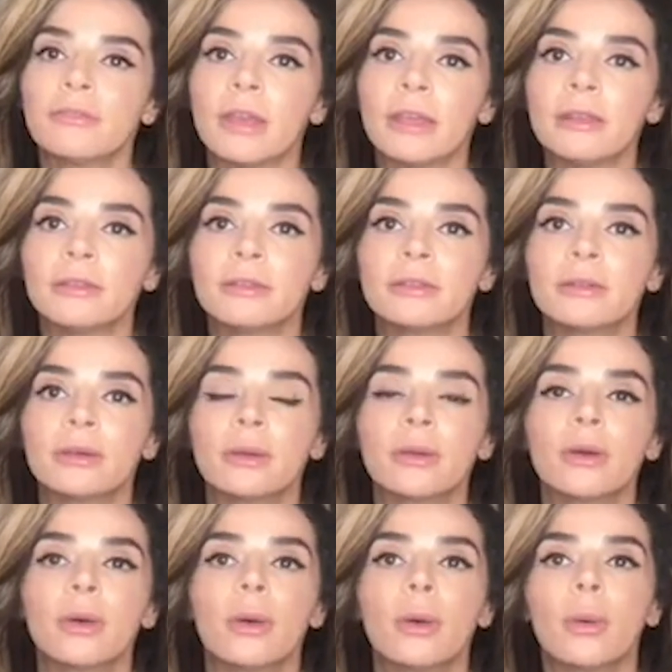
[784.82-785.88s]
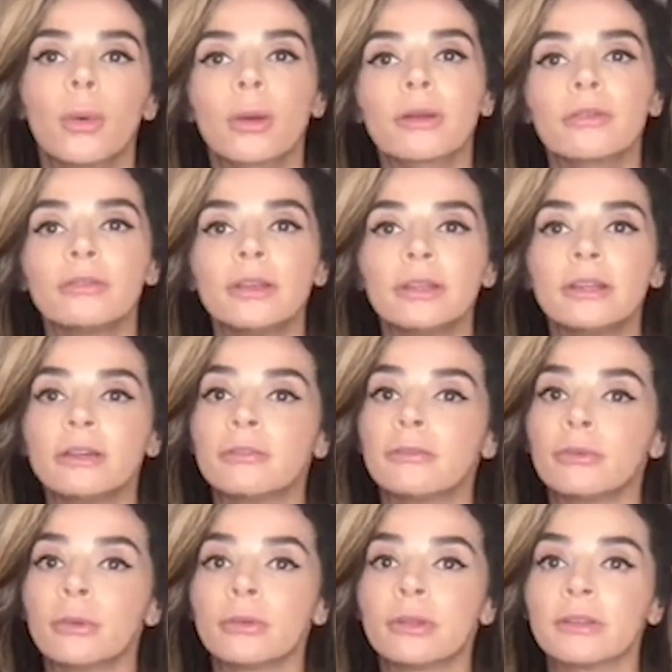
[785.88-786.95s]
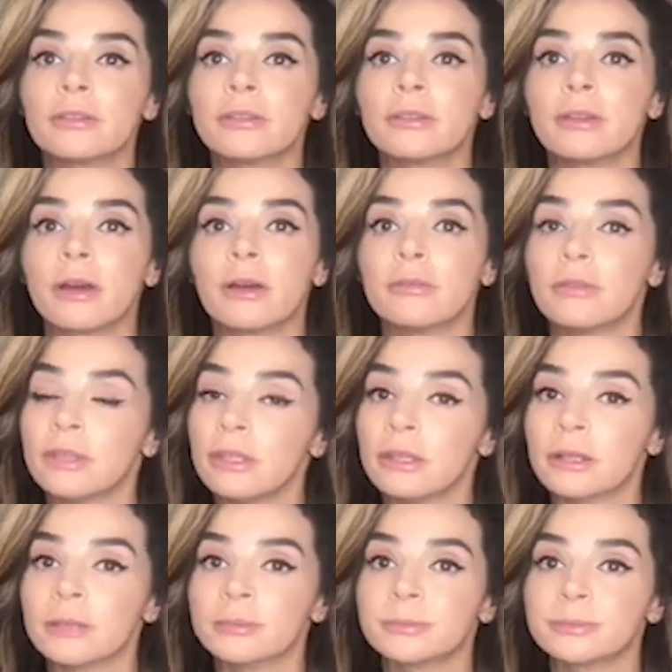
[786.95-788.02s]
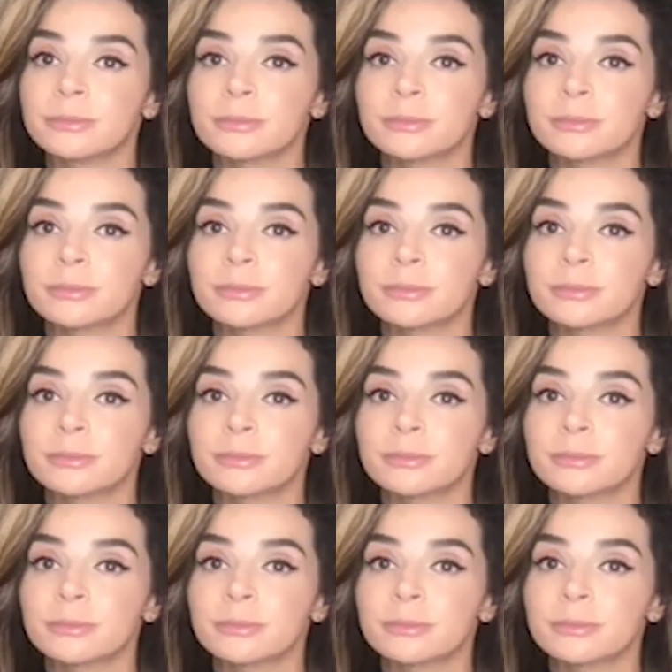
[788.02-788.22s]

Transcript: face, or a feeling of fullness of the ear.